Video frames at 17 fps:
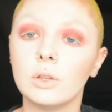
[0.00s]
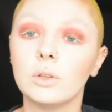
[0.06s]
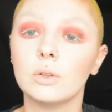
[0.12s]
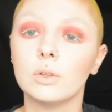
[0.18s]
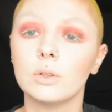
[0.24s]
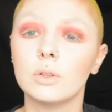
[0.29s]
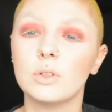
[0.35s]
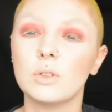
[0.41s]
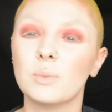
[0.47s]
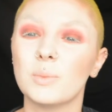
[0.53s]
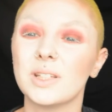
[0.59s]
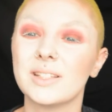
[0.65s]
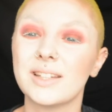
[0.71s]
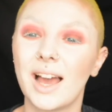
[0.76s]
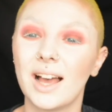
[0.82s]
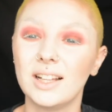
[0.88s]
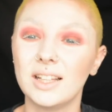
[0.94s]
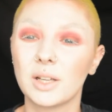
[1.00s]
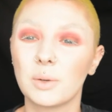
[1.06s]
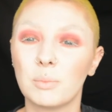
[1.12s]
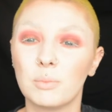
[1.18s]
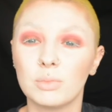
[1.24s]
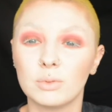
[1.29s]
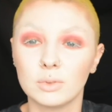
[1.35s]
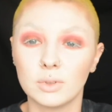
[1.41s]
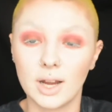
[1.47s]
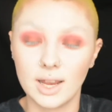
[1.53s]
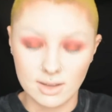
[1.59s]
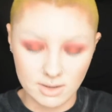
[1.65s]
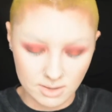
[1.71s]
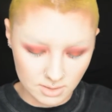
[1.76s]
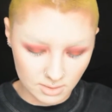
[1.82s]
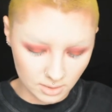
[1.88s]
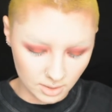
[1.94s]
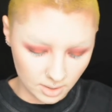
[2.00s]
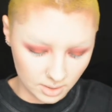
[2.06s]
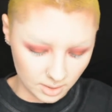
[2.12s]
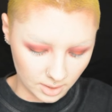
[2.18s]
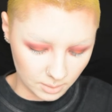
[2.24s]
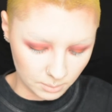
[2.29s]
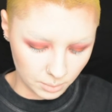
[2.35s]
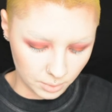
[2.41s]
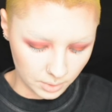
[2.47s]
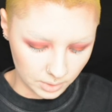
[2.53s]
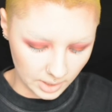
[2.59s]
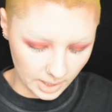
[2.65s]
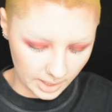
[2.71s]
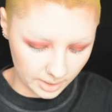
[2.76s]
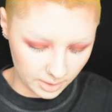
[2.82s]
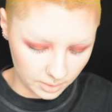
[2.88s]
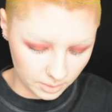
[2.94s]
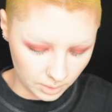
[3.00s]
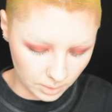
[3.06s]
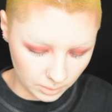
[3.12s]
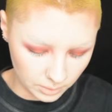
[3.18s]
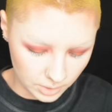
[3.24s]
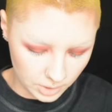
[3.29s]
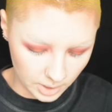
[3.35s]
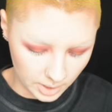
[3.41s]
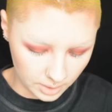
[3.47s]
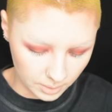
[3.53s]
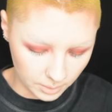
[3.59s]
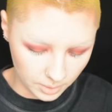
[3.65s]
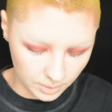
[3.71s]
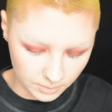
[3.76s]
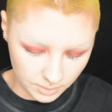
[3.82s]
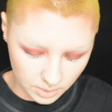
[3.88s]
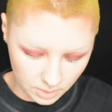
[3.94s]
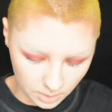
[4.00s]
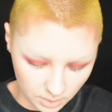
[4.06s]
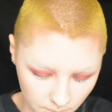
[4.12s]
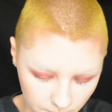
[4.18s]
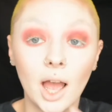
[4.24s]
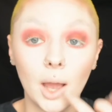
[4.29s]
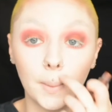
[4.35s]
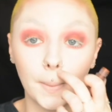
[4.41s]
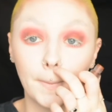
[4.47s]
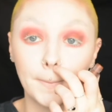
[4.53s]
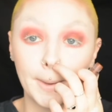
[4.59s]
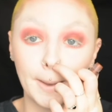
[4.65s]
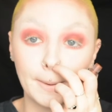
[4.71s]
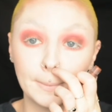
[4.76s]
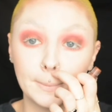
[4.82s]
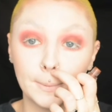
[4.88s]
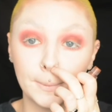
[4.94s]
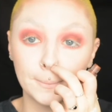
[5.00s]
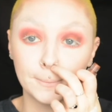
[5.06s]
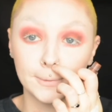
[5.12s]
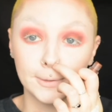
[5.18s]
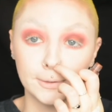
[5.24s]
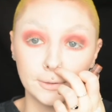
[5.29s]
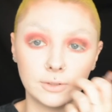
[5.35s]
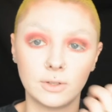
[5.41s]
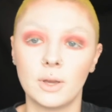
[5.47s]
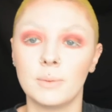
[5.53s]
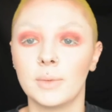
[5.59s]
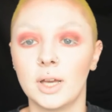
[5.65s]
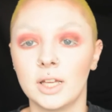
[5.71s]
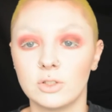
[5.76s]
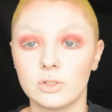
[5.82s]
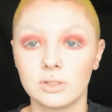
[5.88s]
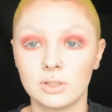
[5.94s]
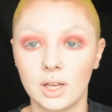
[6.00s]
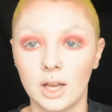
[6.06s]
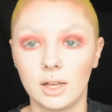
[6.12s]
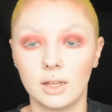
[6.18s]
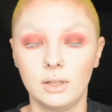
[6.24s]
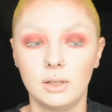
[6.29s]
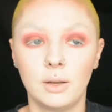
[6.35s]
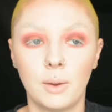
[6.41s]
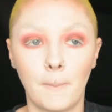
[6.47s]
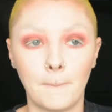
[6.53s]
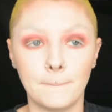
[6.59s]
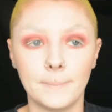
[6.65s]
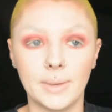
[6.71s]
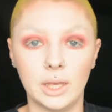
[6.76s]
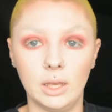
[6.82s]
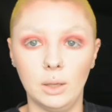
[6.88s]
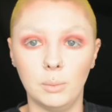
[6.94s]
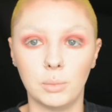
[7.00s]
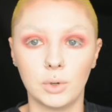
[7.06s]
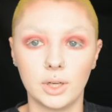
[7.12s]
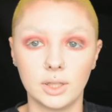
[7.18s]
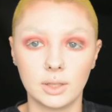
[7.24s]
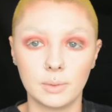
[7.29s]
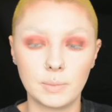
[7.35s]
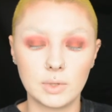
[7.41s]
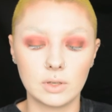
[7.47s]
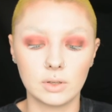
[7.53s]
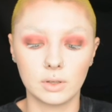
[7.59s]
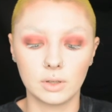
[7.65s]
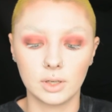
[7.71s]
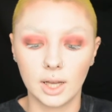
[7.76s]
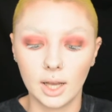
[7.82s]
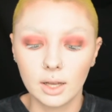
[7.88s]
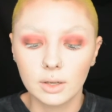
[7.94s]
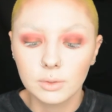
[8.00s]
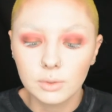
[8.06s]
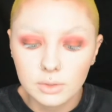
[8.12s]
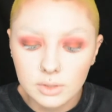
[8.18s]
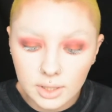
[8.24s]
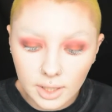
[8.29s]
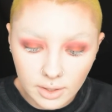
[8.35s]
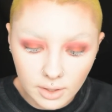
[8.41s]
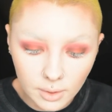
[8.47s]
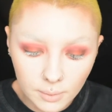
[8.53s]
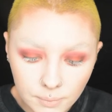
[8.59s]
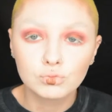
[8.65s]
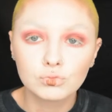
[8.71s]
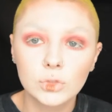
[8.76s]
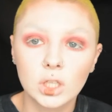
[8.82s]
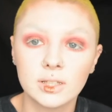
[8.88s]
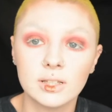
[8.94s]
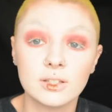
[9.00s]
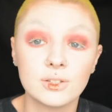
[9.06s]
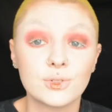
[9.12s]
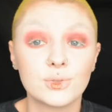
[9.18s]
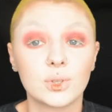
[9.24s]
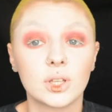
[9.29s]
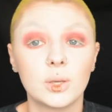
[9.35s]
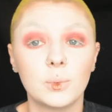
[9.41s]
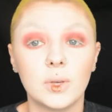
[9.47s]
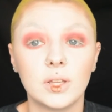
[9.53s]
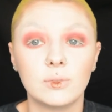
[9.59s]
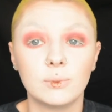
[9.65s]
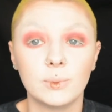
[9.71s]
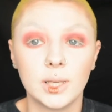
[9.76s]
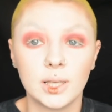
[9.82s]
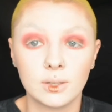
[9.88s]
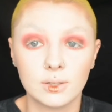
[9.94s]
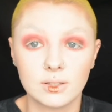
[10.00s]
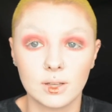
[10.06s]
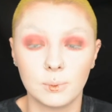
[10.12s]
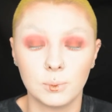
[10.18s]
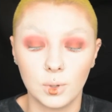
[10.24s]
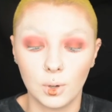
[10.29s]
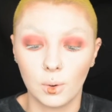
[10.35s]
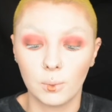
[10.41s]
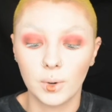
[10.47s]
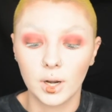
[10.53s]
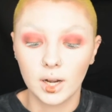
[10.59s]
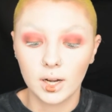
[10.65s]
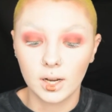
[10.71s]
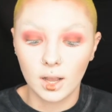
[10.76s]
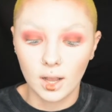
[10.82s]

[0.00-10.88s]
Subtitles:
use metallic brown and then put like a gold shadow over top. I won't be able to talk for this, so I might just cut me putting lipstick on out altogether. This is really weird for me because I'm not wearing